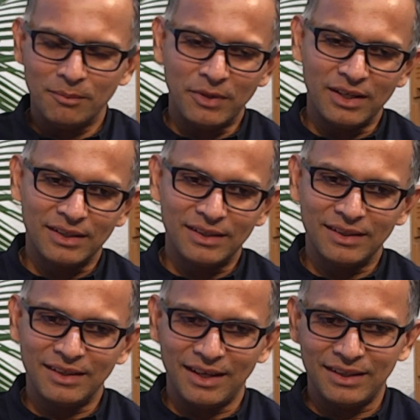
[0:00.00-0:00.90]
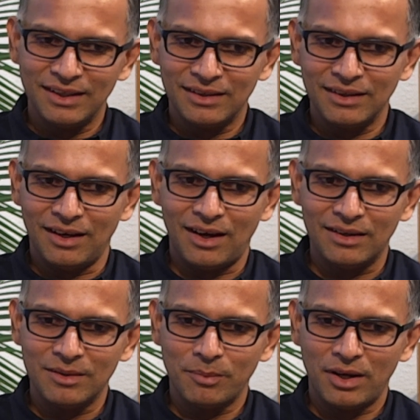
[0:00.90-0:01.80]
But I think the
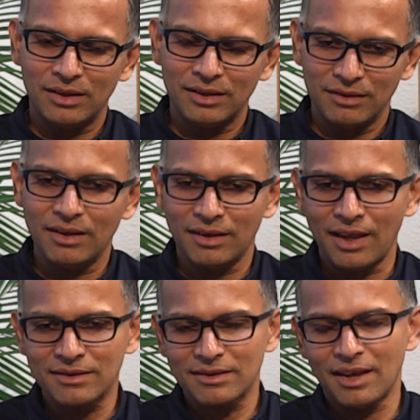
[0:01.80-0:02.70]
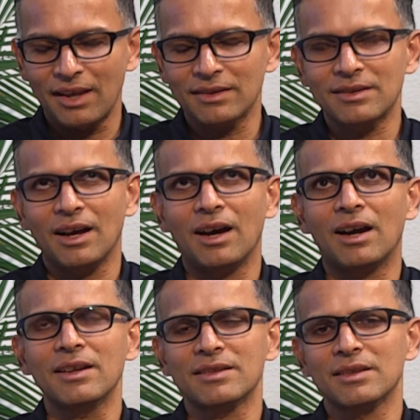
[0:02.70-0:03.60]
harder part, as
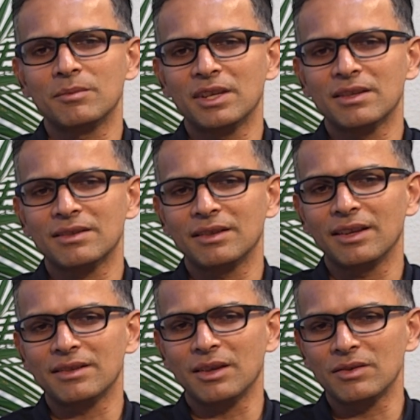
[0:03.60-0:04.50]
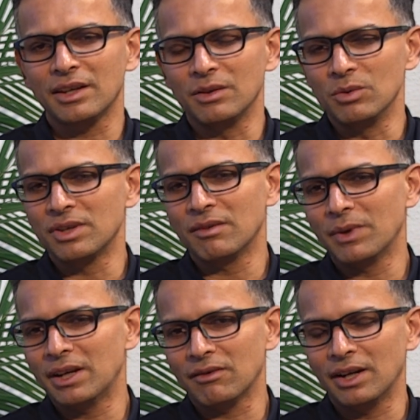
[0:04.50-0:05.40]
hard as something sounds like losing
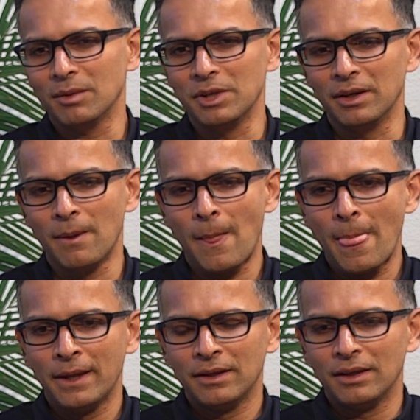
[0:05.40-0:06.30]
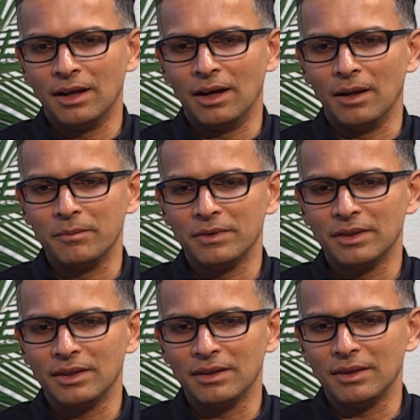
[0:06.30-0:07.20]
weight, right? I mean,
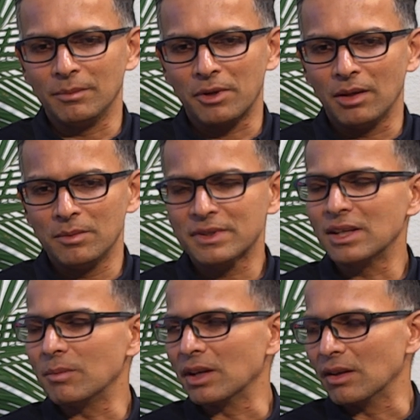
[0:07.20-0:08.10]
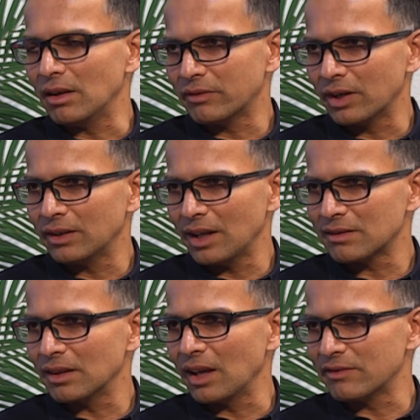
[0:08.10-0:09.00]
the problem is keeping it off, right?
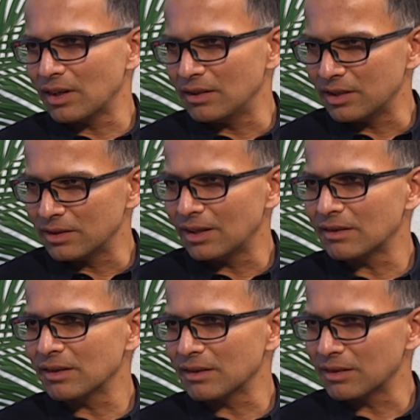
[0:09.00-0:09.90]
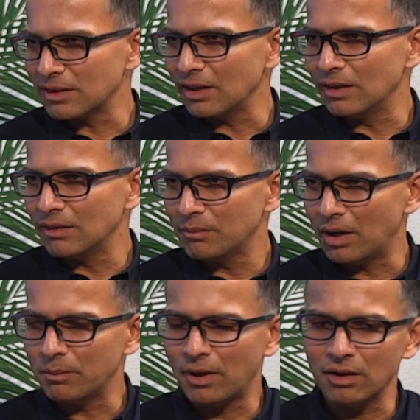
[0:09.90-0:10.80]
That's a lifestyle change. That's a sustained
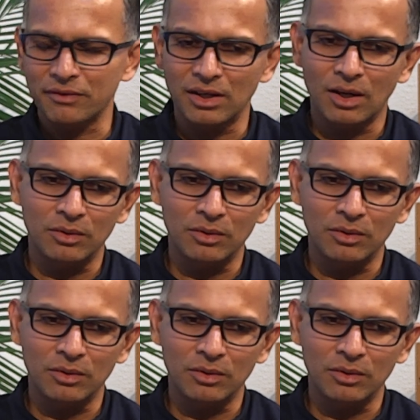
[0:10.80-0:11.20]
part of it out.